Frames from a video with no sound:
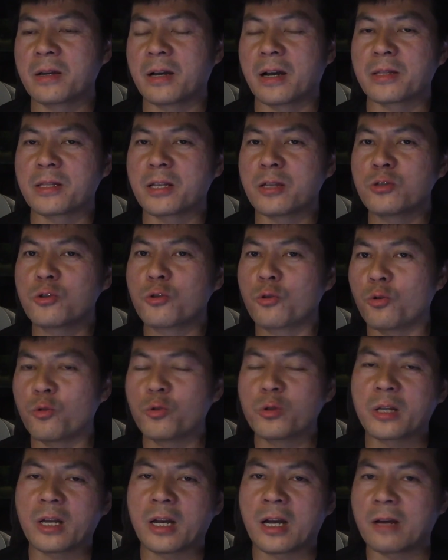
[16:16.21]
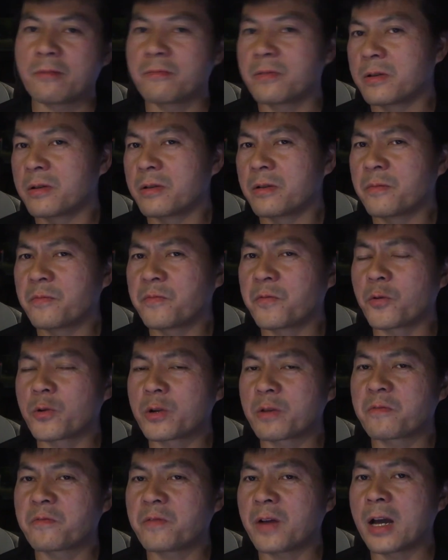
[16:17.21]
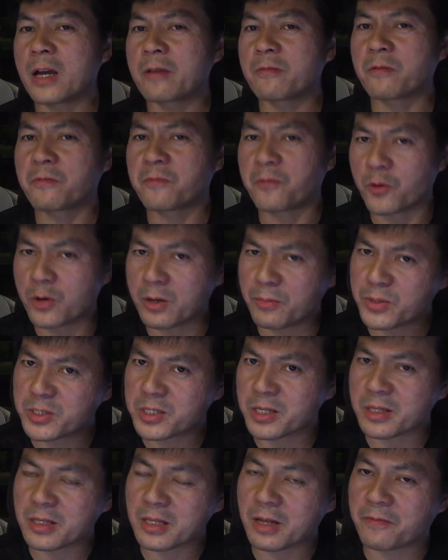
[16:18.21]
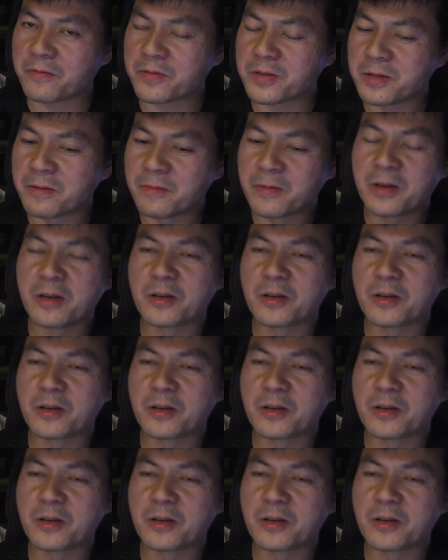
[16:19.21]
And then you only have 45 or 40% left.